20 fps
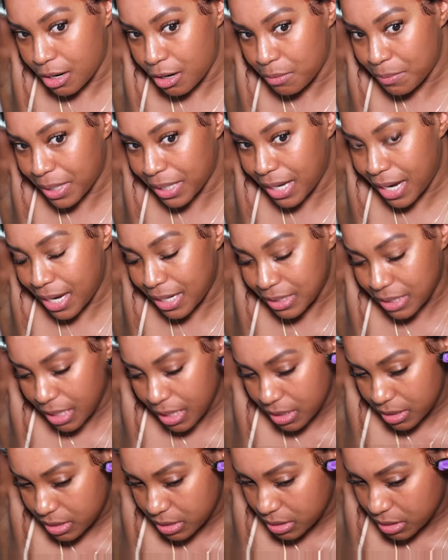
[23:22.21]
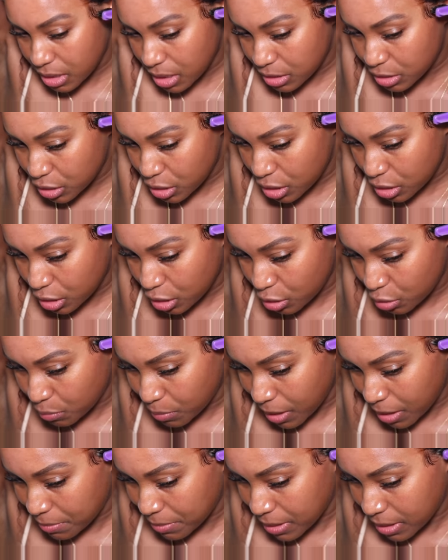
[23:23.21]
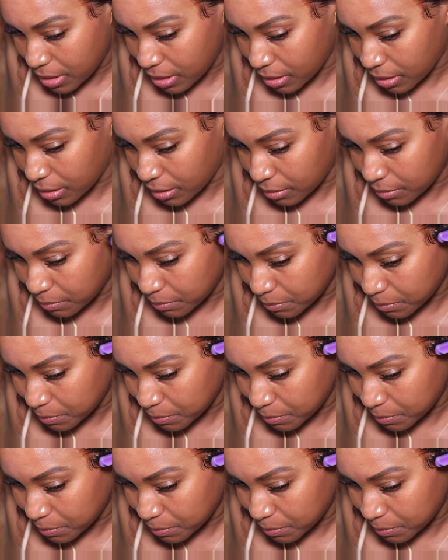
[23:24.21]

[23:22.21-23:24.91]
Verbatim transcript: Oh my God, that is such a cute baby hair.